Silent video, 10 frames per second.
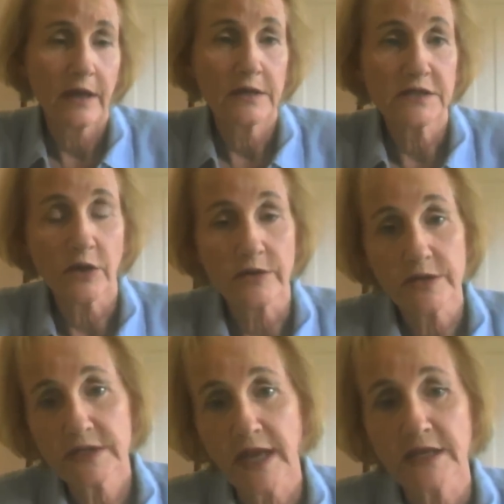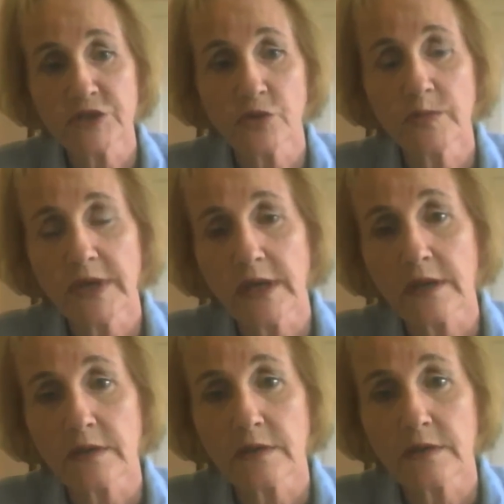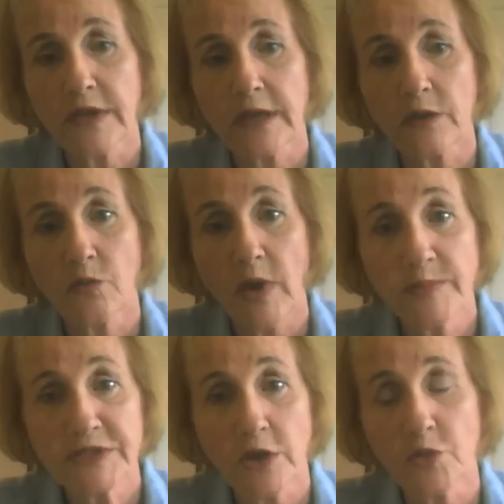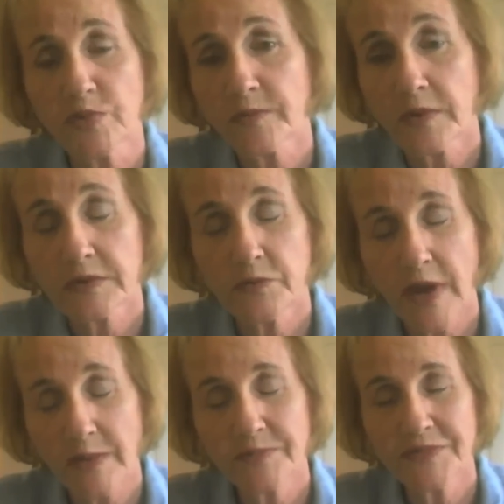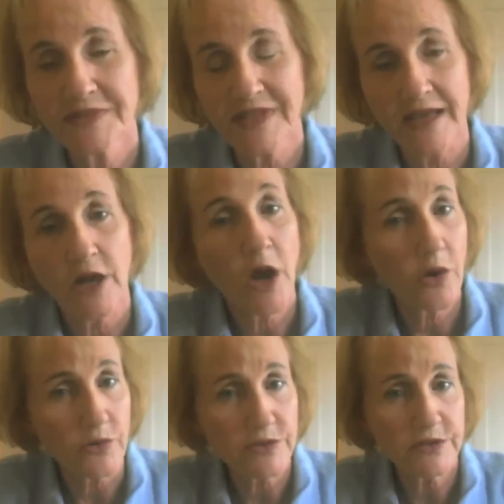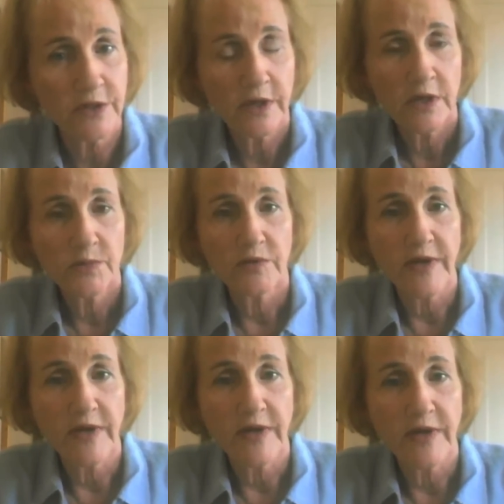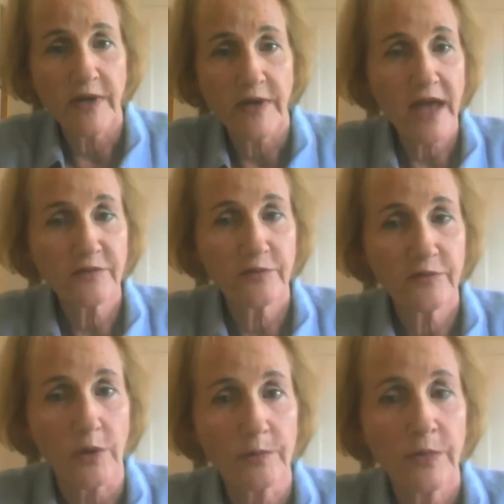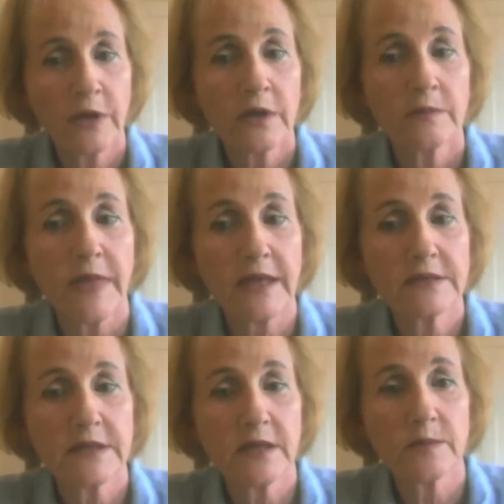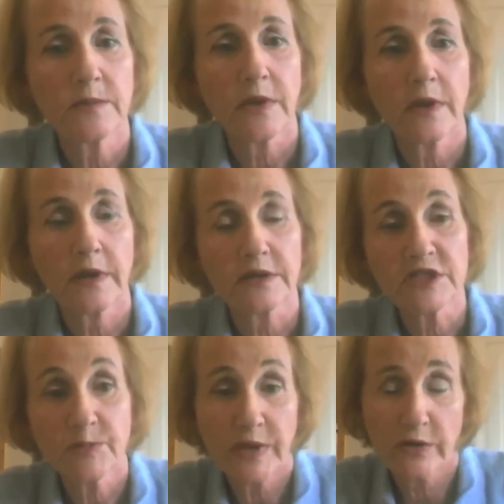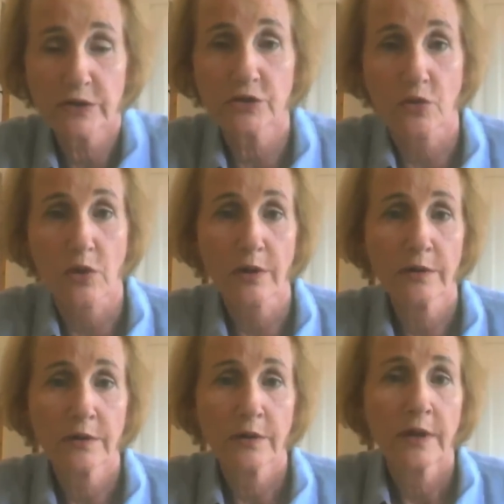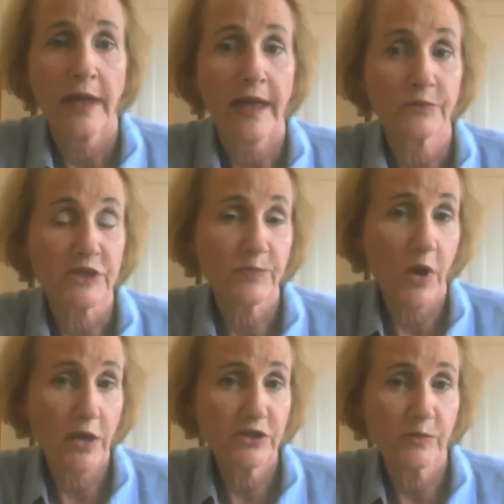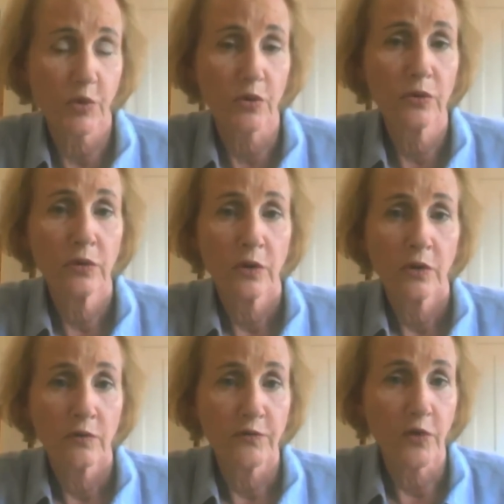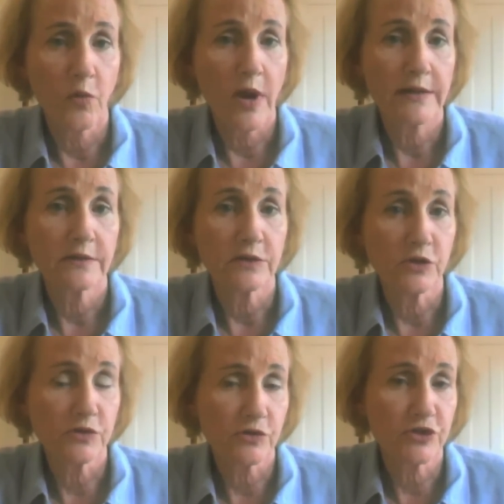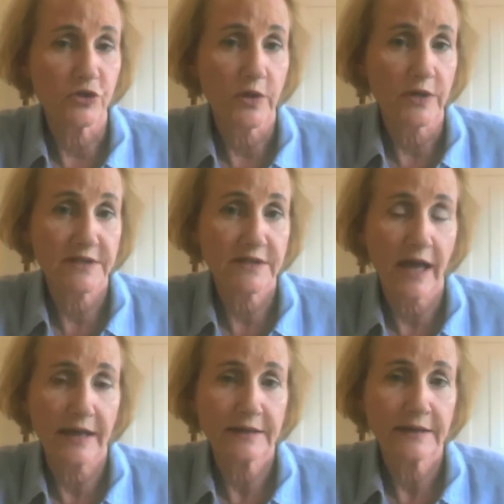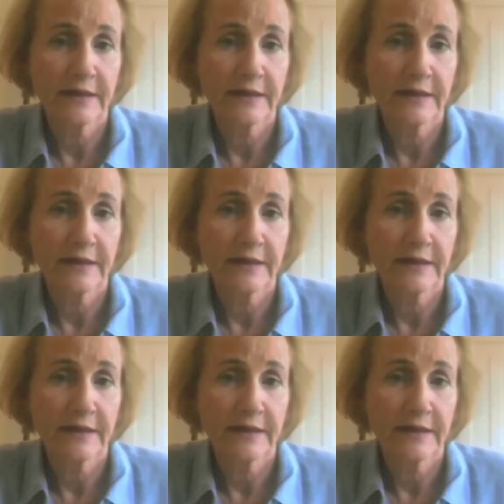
And so in this case, it would be the website host provides a platform, makes him a conspirator and responsible for what users do on a site.